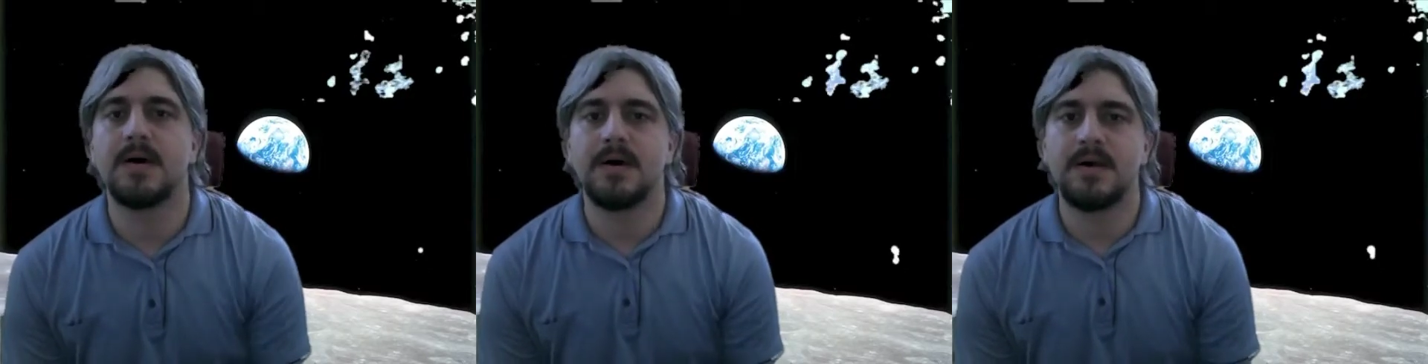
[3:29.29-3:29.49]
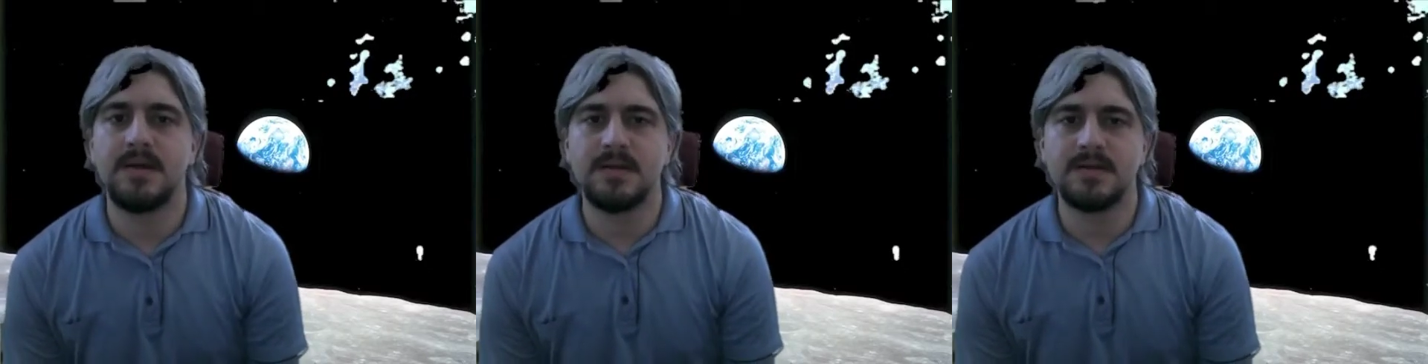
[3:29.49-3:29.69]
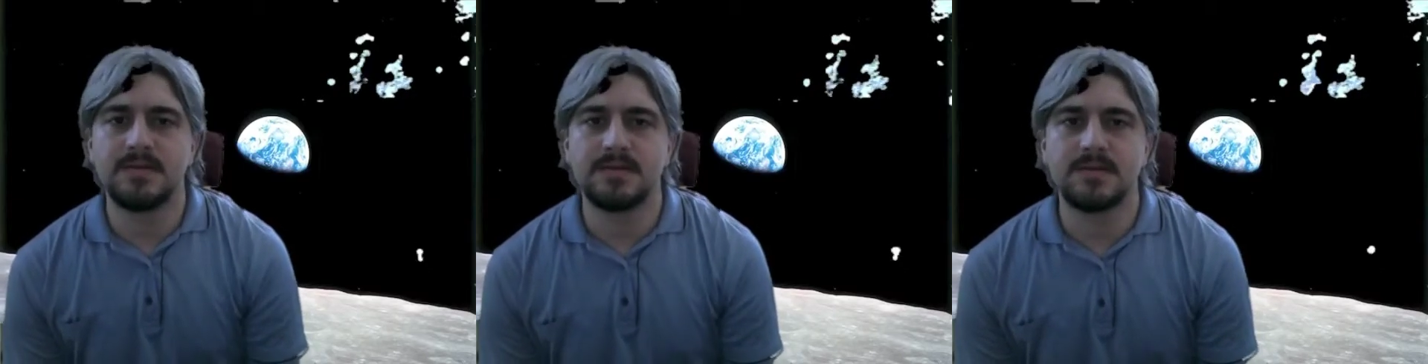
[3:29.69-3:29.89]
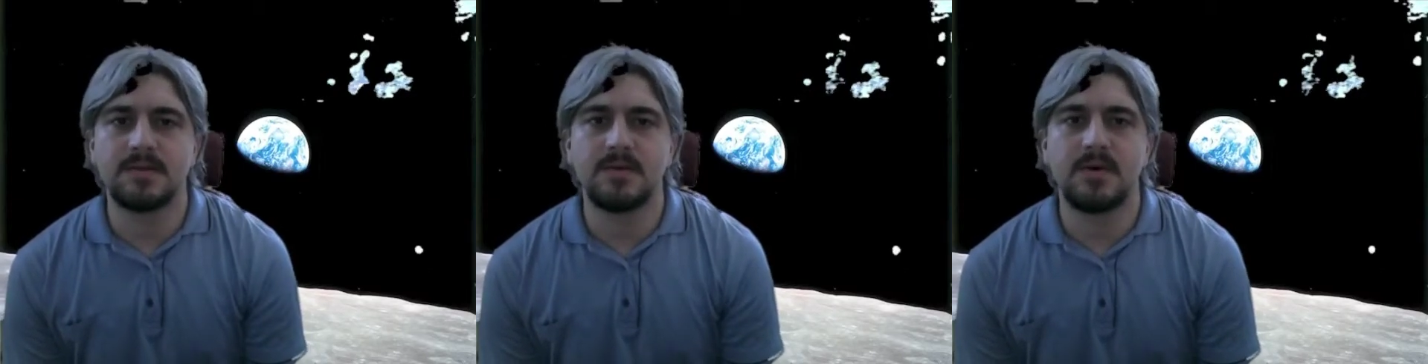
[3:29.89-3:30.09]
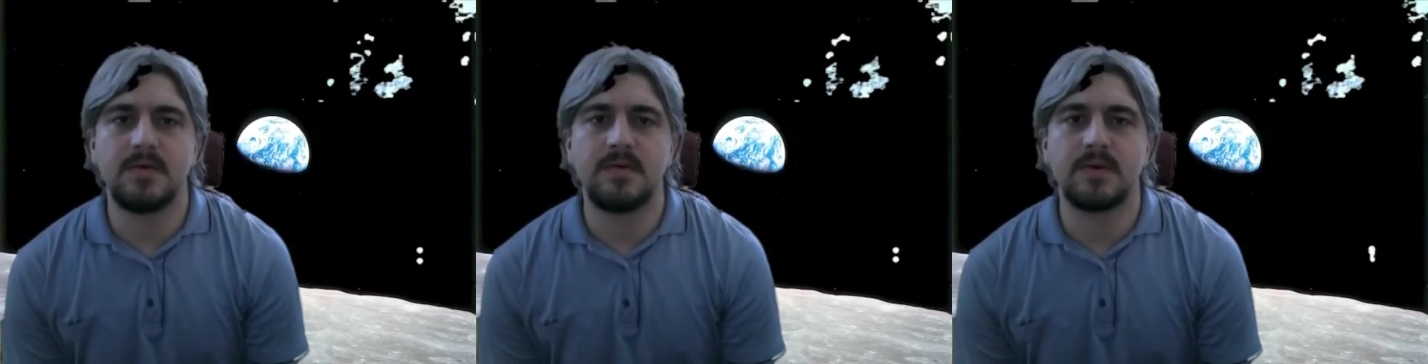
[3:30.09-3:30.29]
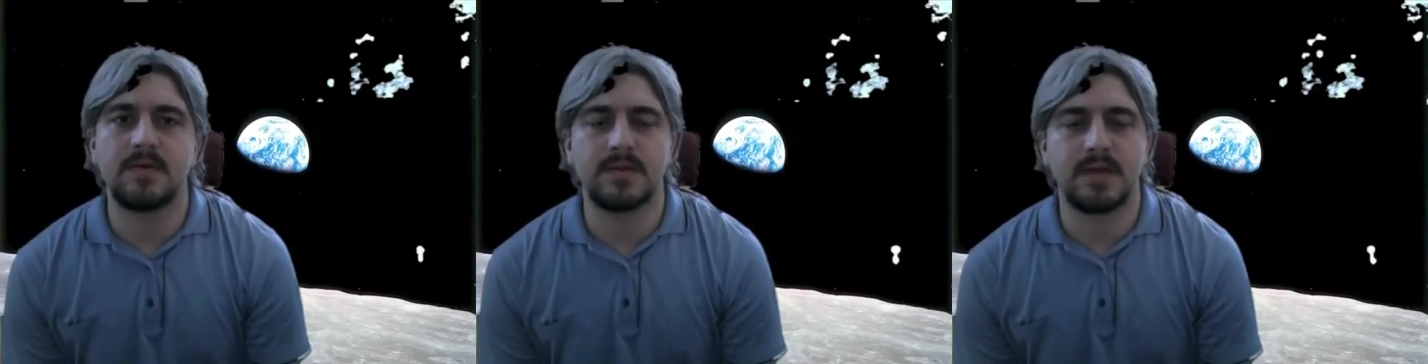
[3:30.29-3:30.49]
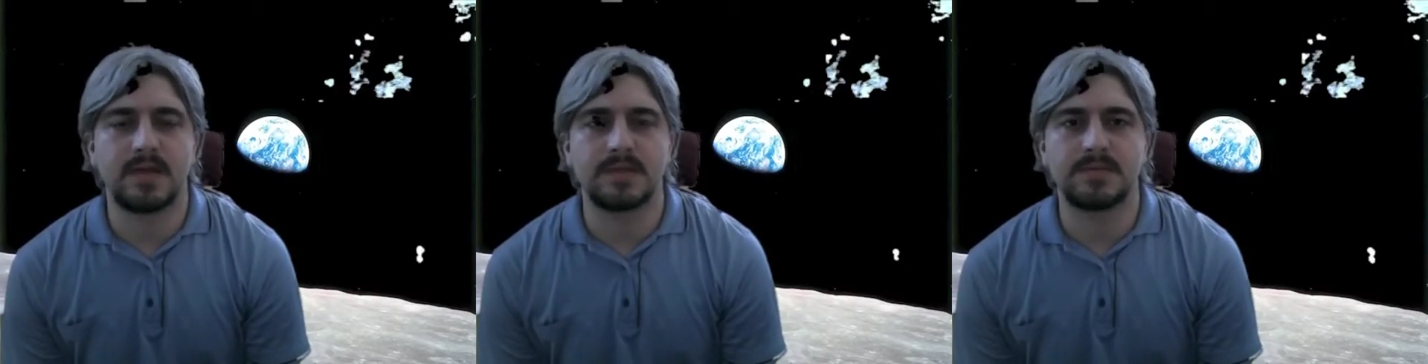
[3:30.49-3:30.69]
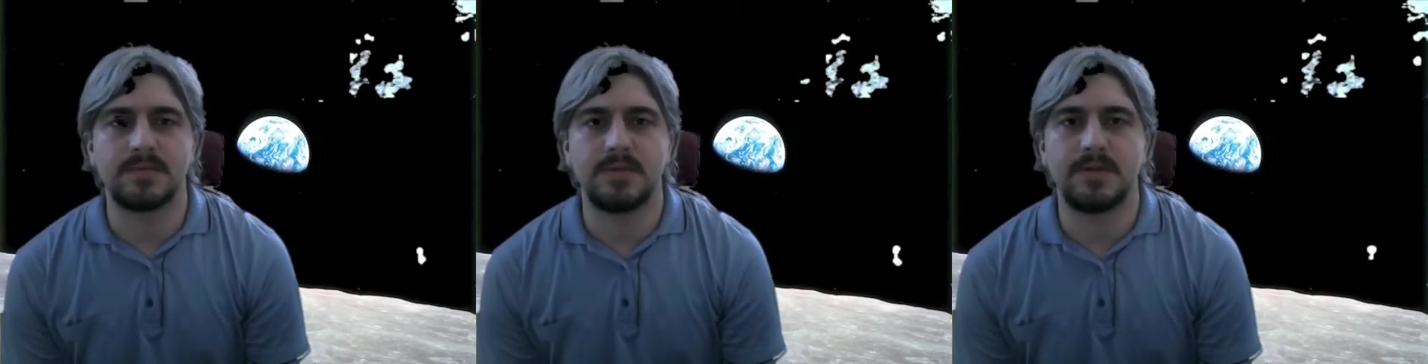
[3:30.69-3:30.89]
Here's the drawing with
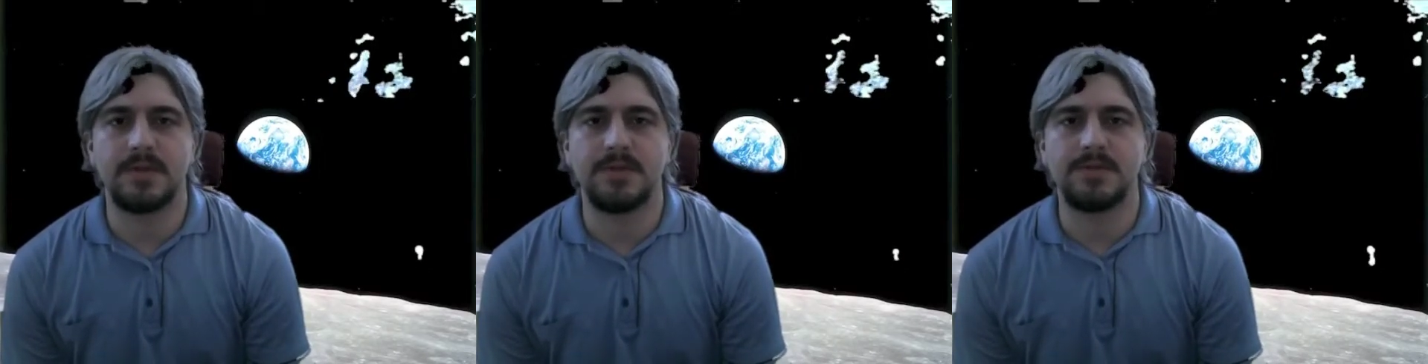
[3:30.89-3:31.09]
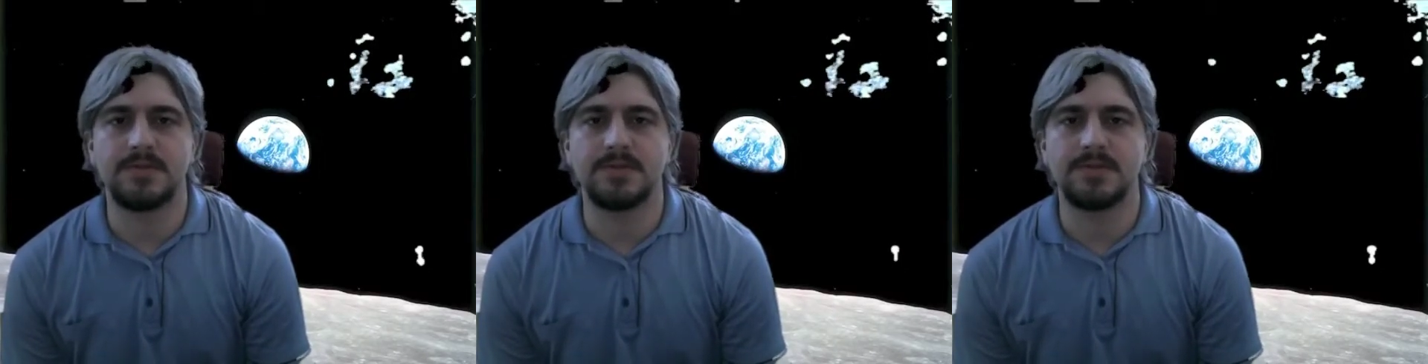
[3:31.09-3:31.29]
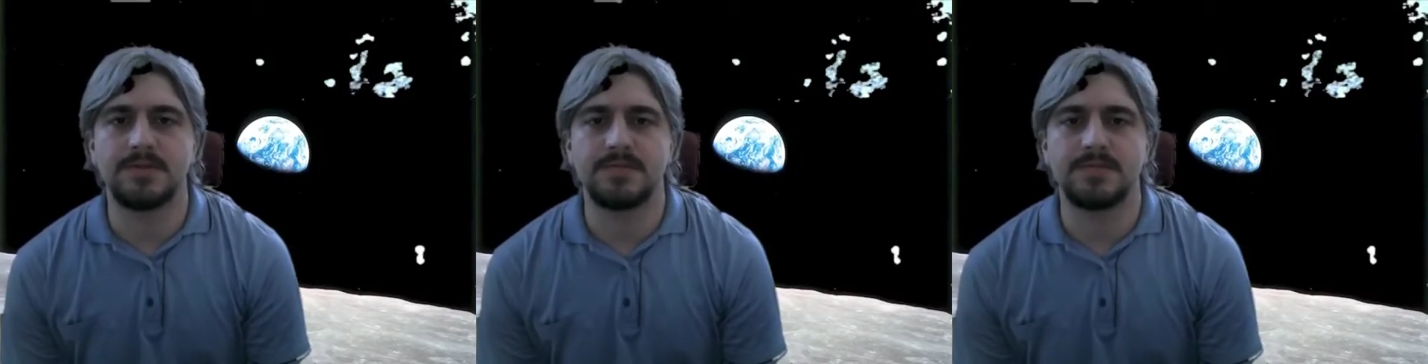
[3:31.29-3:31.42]
explanation.